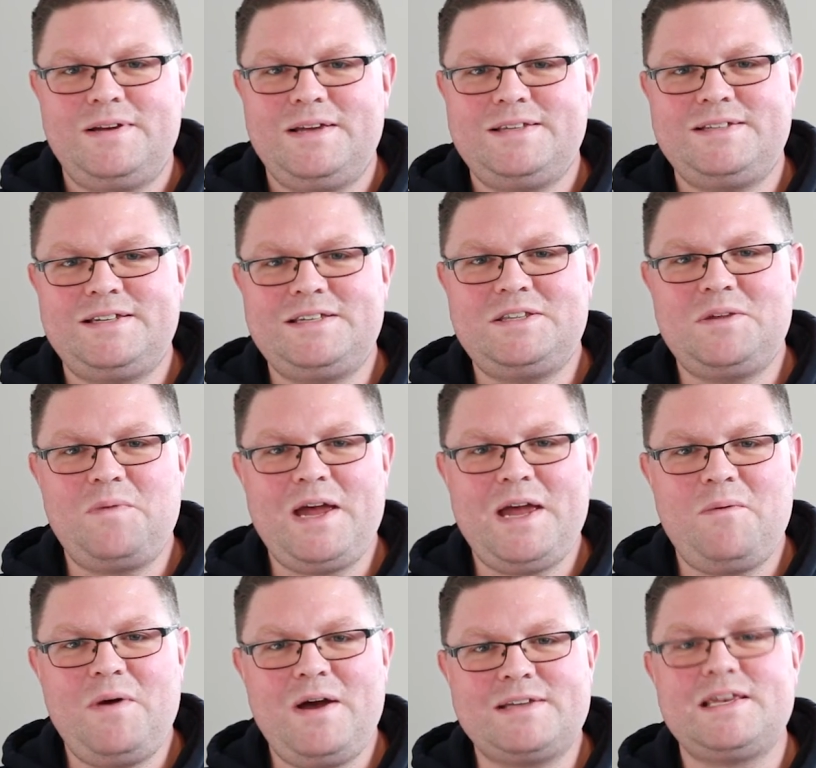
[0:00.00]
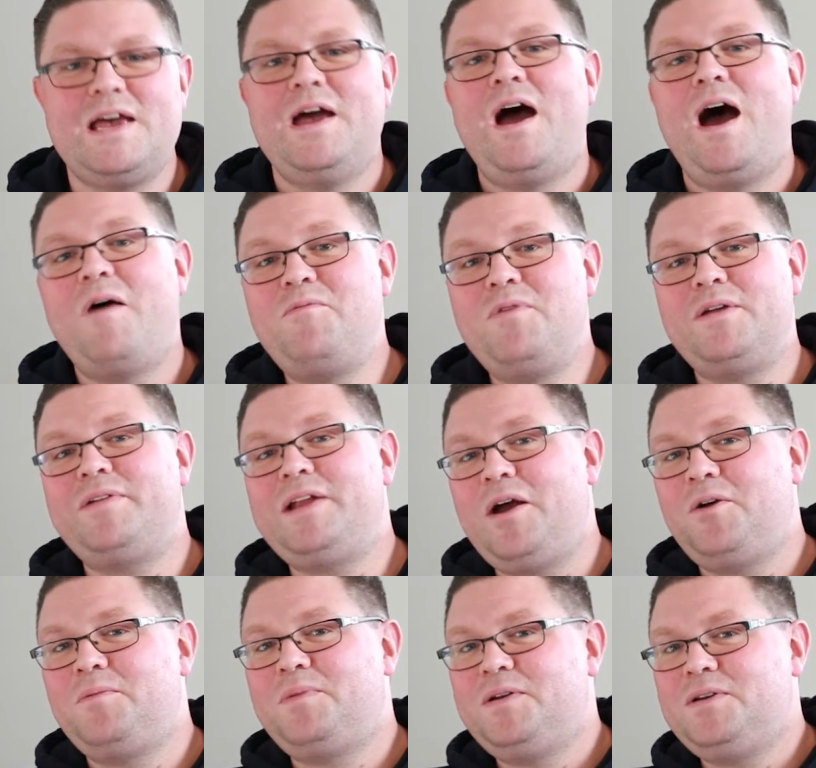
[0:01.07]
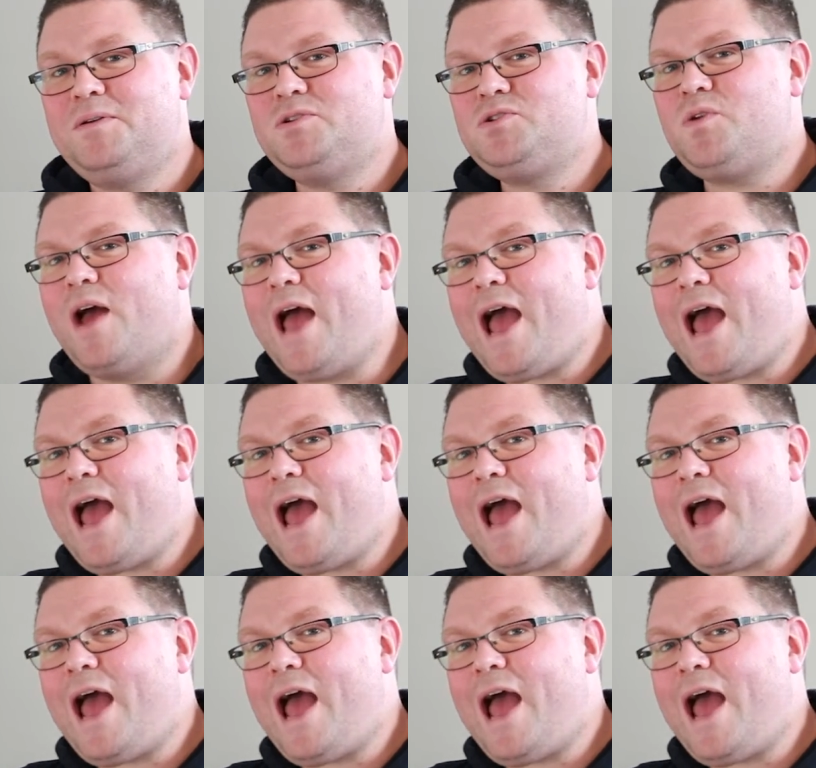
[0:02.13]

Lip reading: It's just the way it works. I really hope you enjoy.